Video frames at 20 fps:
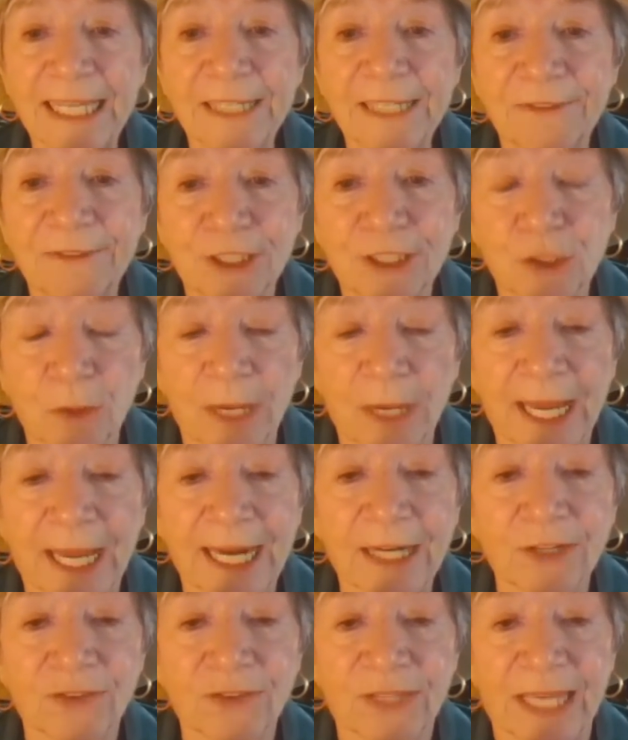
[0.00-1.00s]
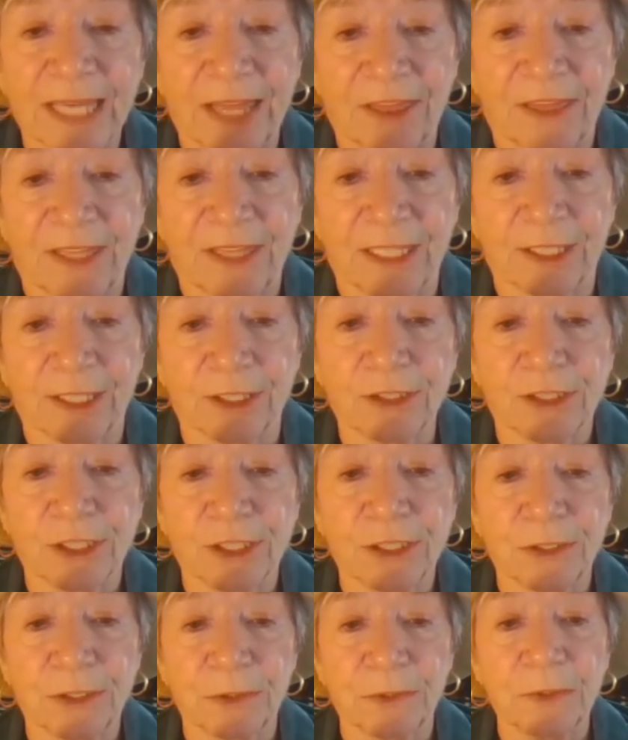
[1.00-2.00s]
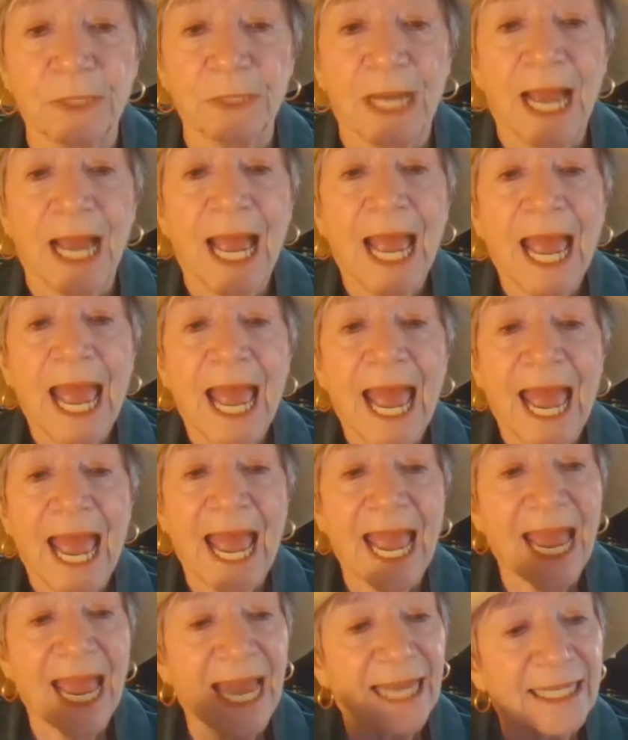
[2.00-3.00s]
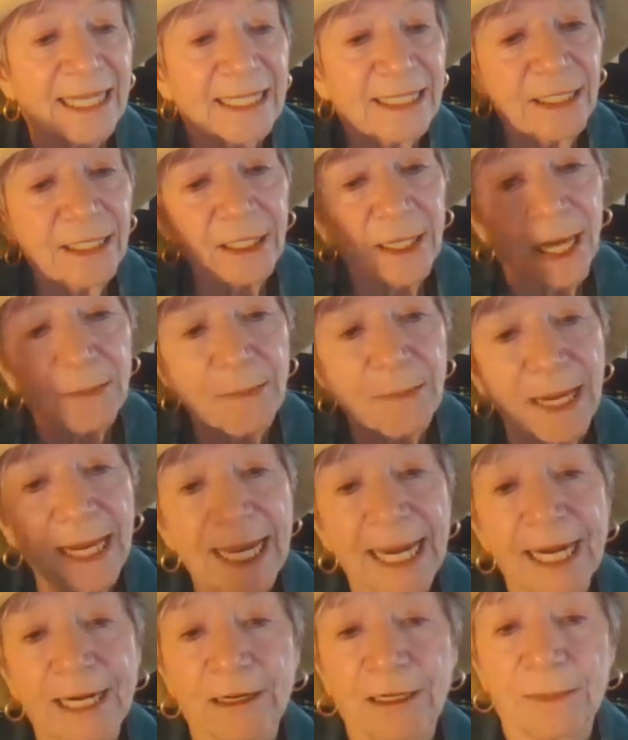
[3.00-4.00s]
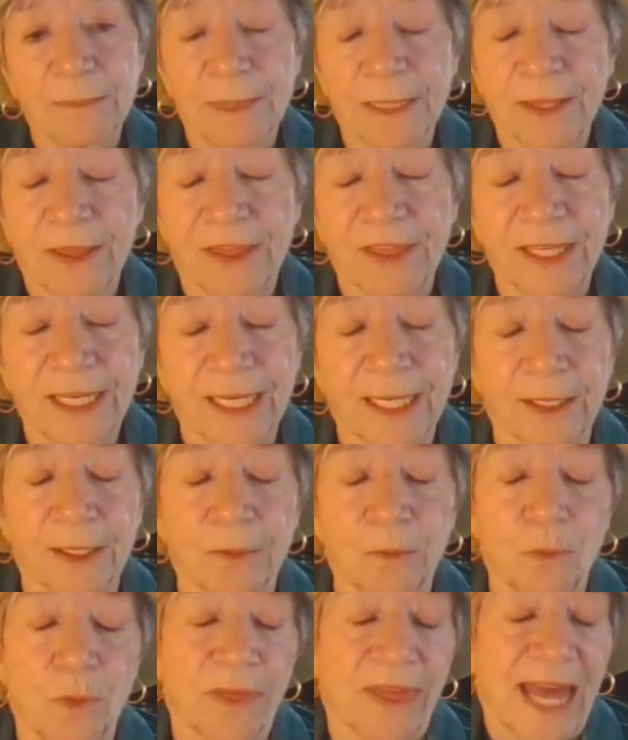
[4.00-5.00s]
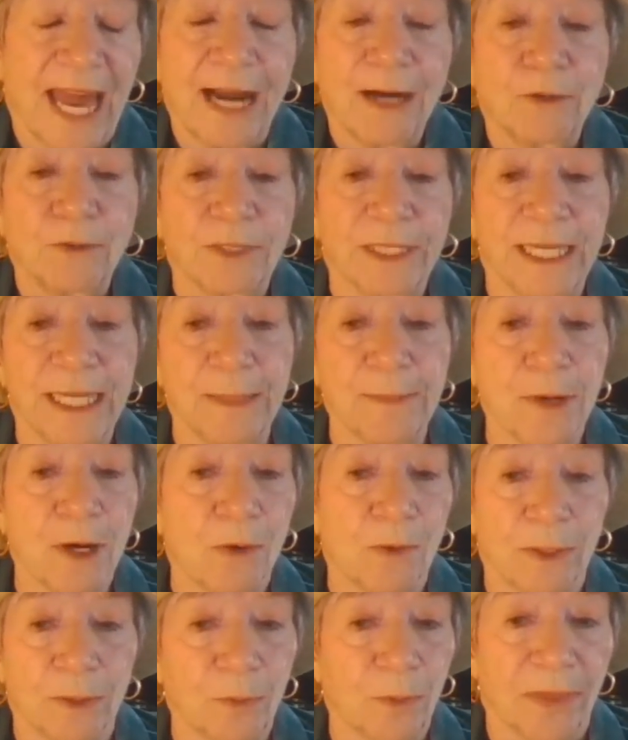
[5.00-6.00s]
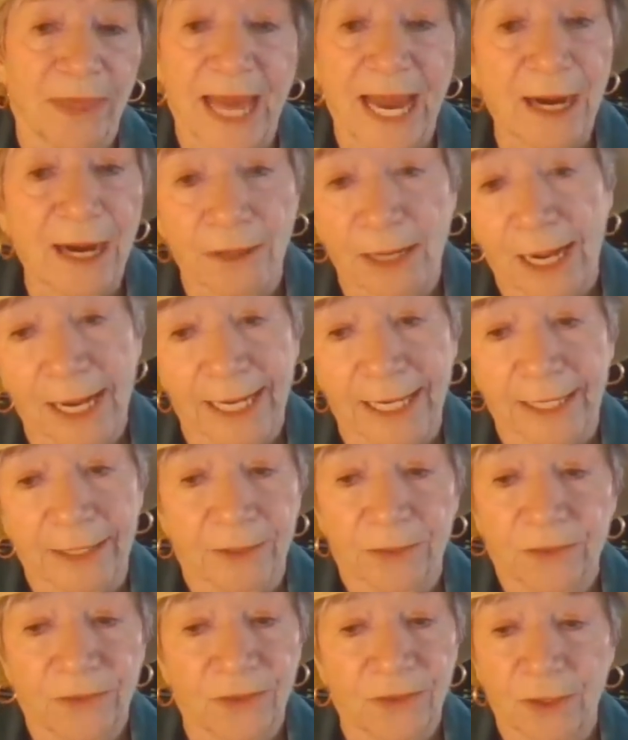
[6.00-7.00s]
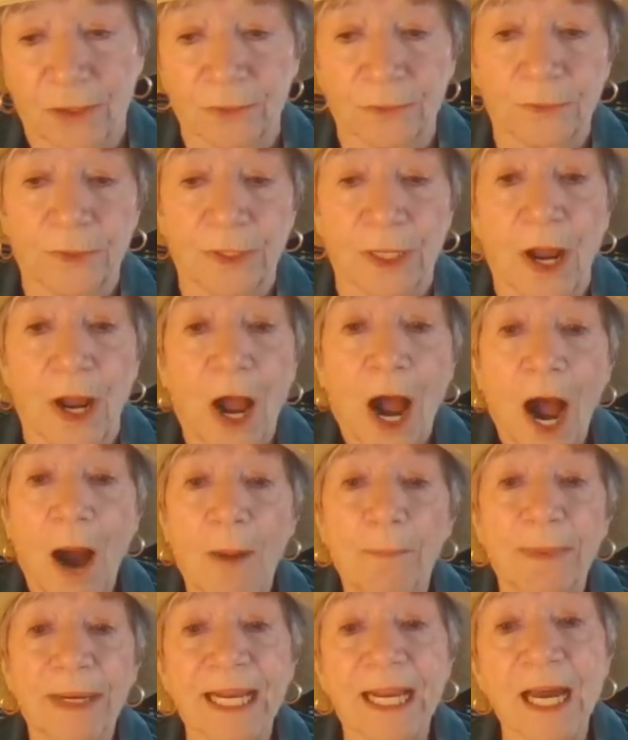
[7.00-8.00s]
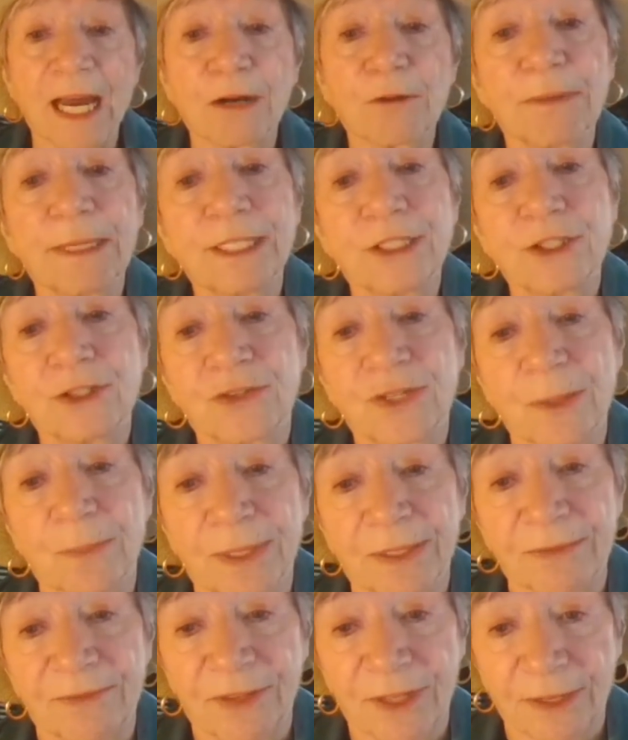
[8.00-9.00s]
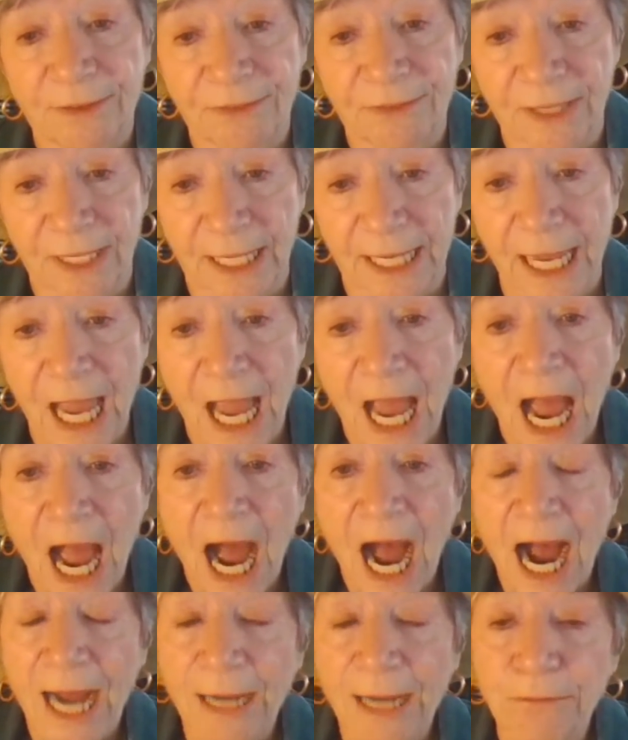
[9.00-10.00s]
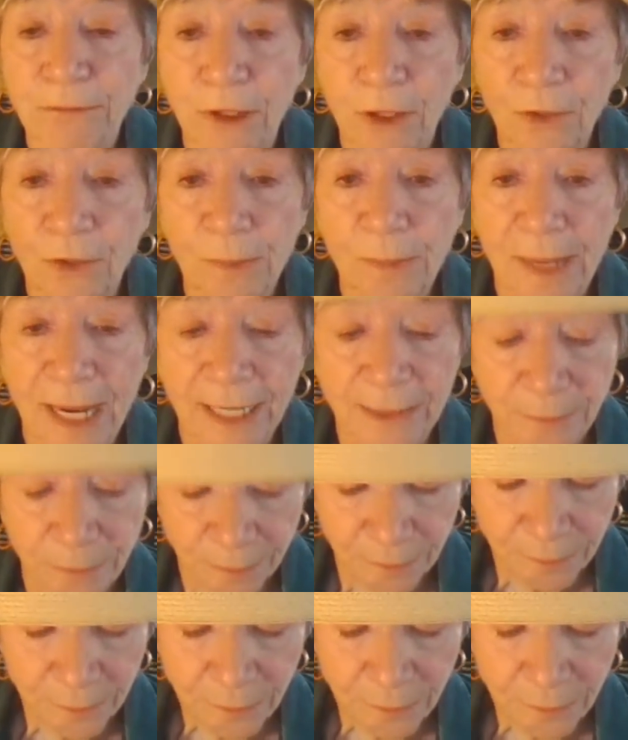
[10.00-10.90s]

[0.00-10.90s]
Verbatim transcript: individual hairs get yeah. thinner too. Yeah. And you know, and my hair had been thinning without chemo and without iron, so yeah. Mm-hmm. But I got to read you something very funny. Yeah. I wrote about,